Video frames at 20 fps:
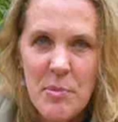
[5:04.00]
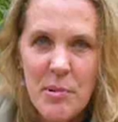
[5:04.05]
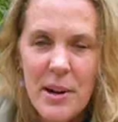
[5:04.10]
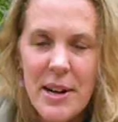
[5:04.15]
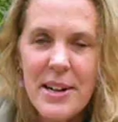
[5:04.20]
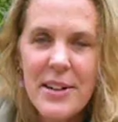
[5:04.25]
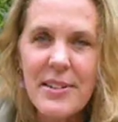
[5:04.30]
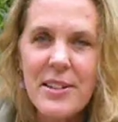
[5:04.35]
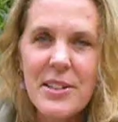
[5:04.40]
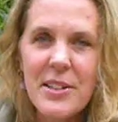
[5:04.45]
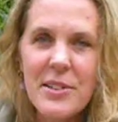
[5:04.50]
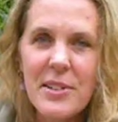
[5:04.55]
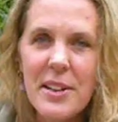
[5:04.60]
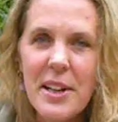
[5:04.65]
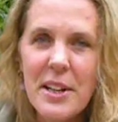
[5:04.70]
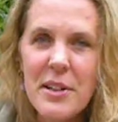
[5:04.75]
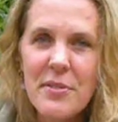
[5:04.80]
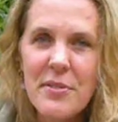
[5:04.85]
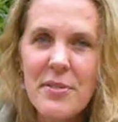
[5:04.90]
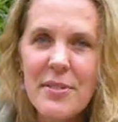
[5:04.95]
and prayer in your
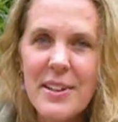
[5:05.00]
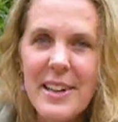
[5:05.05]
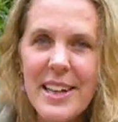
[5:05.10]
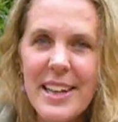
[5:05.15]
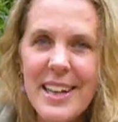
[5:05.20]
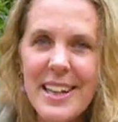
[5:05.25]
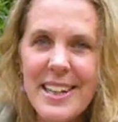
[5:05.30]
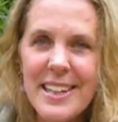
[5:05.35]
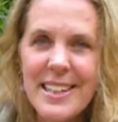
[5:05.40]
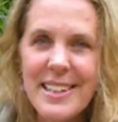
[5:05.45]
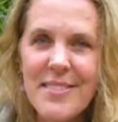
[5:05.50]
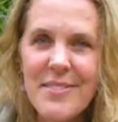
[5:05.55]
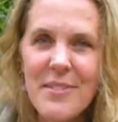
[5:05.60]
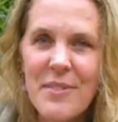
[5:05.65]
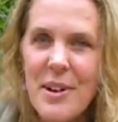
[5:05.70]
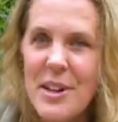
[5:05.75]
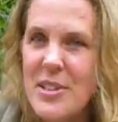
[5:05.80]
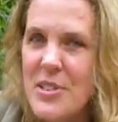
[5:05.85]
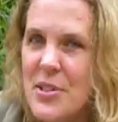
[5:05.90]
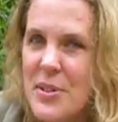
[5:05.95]
life and
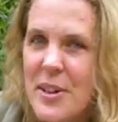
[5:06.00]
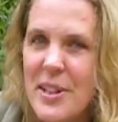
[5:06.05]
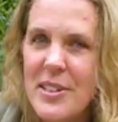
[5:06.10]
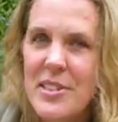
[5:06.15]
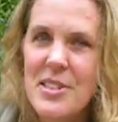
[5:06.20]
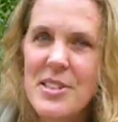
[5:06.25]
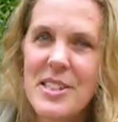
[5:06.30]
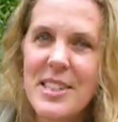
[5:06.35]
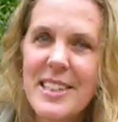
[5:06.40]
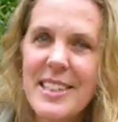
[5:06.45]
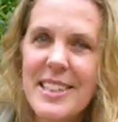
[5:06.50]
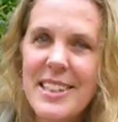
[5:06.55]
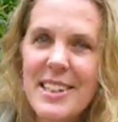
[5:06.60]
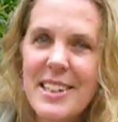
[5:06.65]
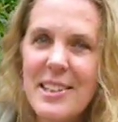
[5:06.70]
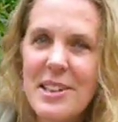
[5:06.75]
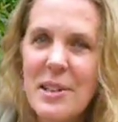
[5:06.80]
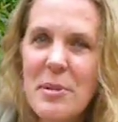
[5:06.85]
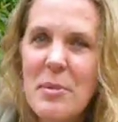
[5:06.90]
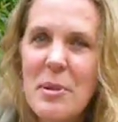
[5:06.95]
raise your energy,
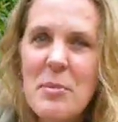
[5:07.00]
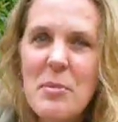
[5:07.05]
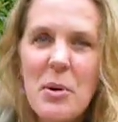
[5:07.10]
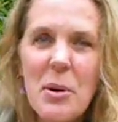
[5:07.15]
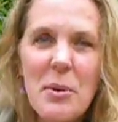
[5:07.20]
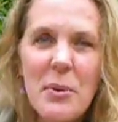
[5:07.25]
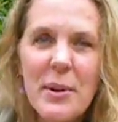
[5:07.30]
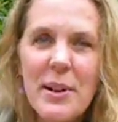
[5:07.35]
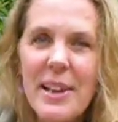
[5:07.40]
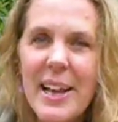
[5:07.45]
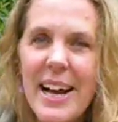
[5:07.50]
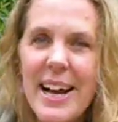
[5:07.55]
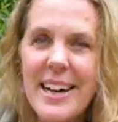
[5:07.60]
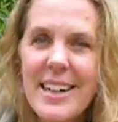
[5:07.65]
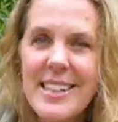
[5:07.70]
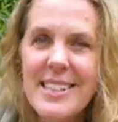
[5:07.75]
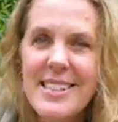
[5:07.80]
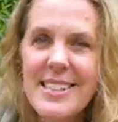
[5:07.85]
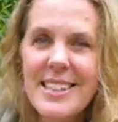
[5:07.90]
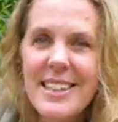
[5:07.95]
get a little bit more
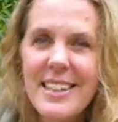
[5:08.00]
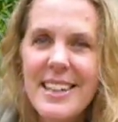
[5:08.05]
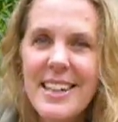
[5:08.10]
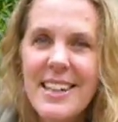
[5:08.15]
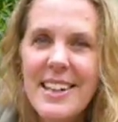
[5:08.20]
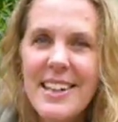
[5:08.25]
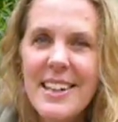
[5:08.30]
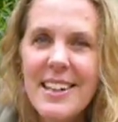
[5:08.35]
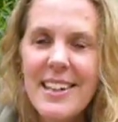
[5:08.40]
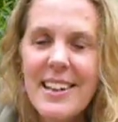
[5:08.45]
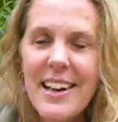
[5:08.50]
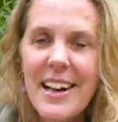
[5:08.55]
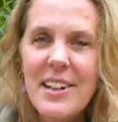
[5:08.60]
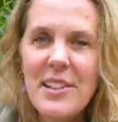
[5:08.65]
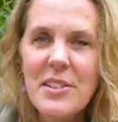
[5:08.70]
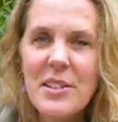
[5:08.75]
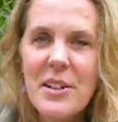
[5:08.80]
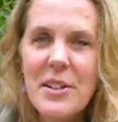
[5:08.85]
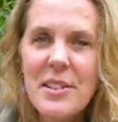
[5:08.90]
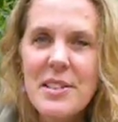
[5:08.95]
relaxed,
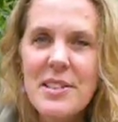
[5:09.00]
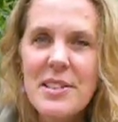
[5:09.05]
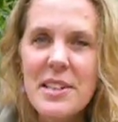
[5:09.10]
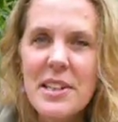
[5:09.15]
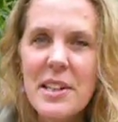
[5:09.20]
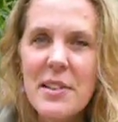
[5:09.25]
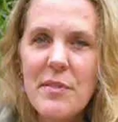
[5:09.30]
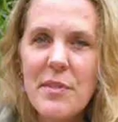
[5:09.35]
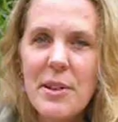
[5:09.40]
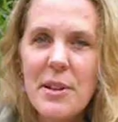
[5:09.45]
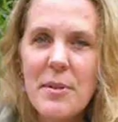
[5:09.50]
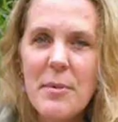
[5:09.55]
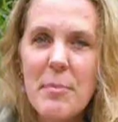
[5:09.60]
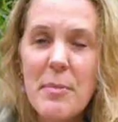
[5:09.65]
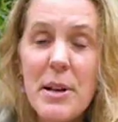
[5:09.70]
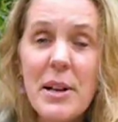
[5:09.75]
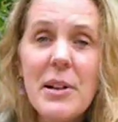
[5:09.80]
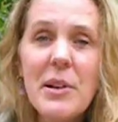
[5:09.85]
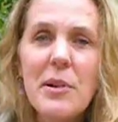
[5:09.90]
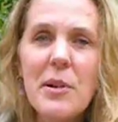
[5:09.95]
and you'll notice an even
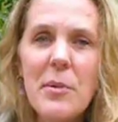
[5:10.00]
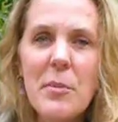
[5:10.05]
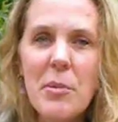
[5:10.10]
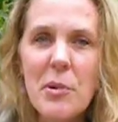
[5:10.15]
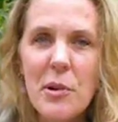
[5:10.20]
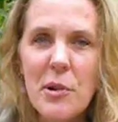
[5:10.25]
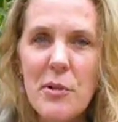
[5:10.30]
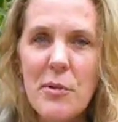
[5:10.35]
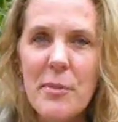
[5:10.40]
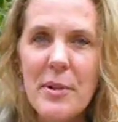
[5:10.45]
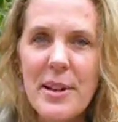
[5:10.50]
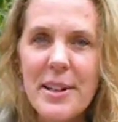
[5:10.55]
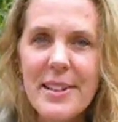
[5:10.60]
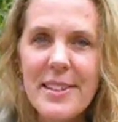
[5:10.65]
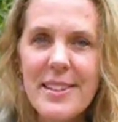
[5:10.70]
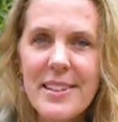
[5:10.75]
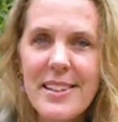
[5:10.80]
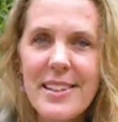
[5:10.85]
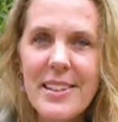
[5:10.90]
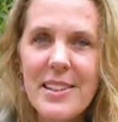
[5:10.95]
bigger improvement
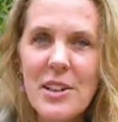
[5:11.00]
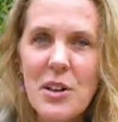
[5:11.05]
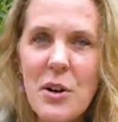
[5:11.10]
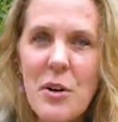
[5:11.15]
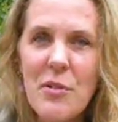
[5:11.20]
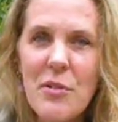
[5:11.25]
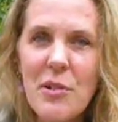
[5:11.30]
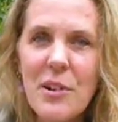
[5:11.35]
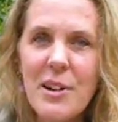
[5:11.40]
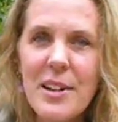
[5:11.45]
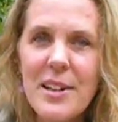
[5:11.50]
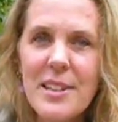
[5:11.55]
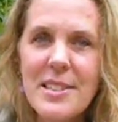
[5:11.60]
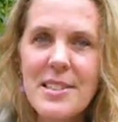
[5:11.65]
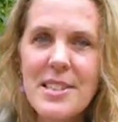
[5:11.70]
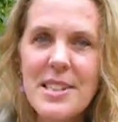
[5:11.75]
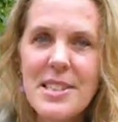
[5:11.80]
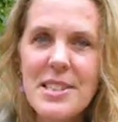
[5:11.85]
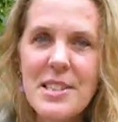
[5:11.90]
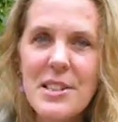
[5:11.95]
in the
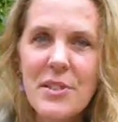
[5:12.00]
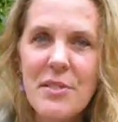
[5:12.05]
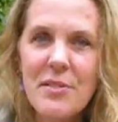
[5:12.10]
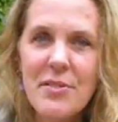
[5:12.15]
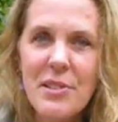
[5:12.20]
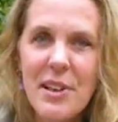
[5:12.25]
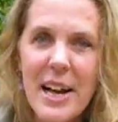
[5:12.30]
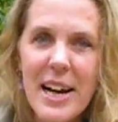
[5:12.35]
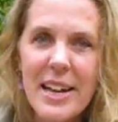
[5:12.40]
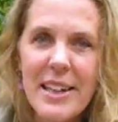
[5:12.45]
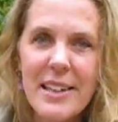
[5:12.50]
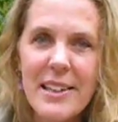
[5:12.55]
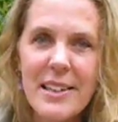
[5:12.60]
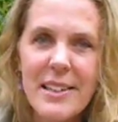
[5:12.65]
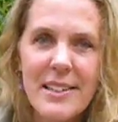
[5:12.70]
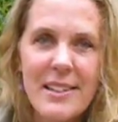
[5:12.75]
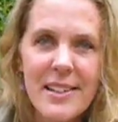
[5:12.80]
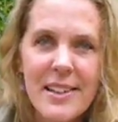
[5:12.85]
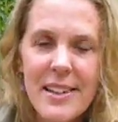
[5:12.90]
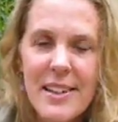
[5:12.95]
overall sense of luck
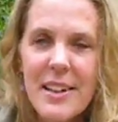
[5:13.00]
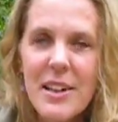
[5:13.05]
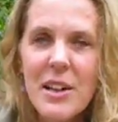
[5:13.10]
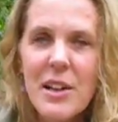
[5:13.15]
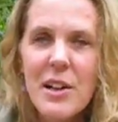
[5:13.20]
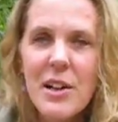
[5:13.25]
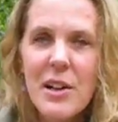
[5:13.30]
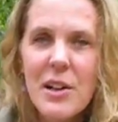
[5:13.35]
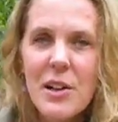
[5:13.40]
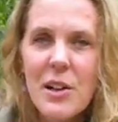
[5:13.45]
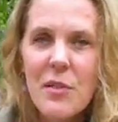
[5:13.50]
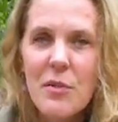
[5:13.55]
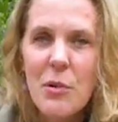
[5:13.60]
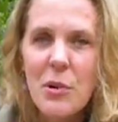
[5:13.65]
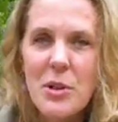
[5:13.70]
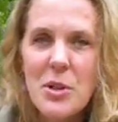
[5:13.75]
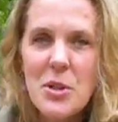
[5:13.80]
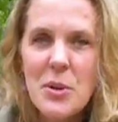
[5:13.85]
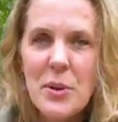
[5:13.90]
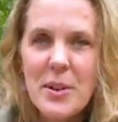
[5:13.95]
and
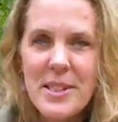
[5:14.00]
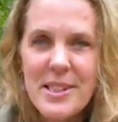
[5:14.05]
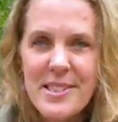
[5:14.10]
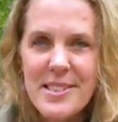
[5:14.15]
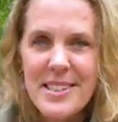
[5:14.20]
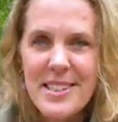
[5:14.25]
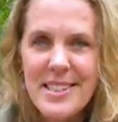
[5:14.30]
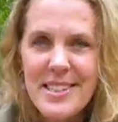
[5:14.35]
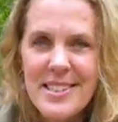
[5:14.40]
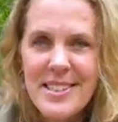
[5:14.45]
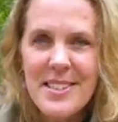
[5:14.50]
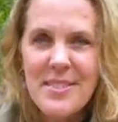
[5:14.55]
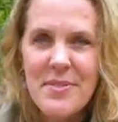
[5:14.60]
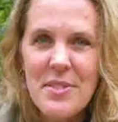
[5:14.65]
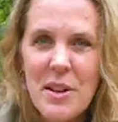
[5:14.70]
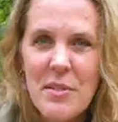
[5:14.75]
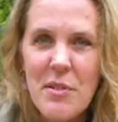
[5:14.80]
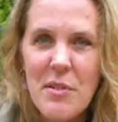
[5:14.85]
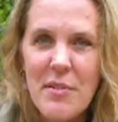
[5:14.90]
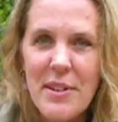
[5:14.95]
fortuitousness
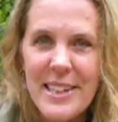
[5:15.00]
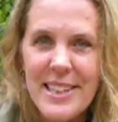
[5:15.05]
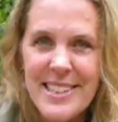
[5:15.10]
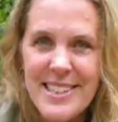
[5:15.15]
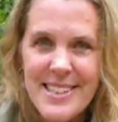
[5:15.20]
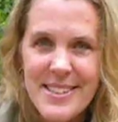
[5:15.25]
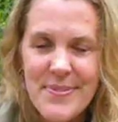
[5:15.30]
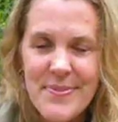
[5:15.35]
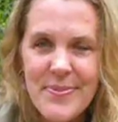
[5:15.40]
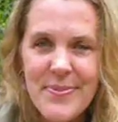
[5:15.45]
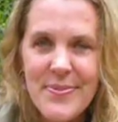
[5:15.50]
of events.